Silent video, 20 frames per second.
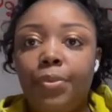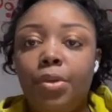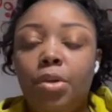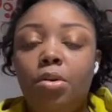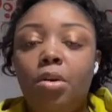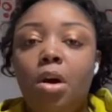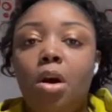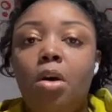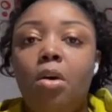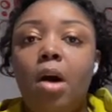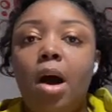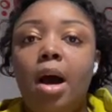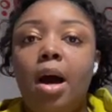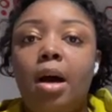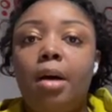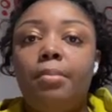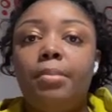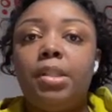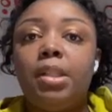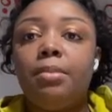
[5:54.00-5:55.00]

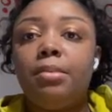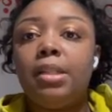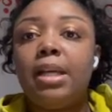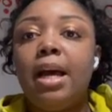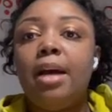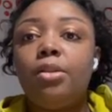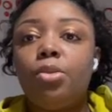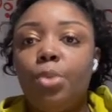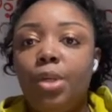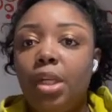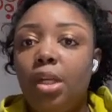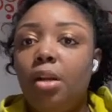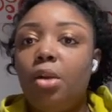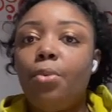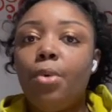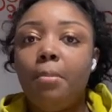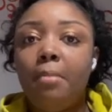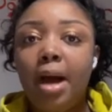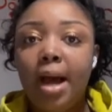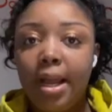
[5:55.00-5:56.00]
Sometimes we need a
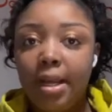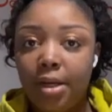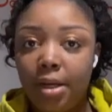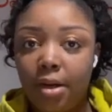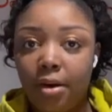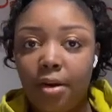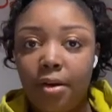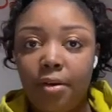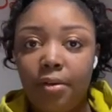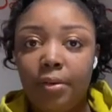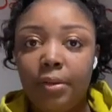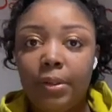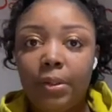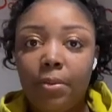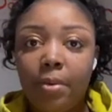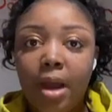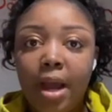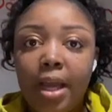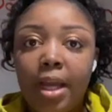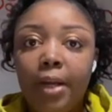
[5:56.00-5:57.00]
reminder,
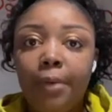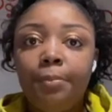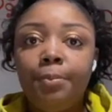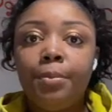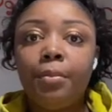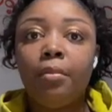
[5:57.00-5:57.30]
right?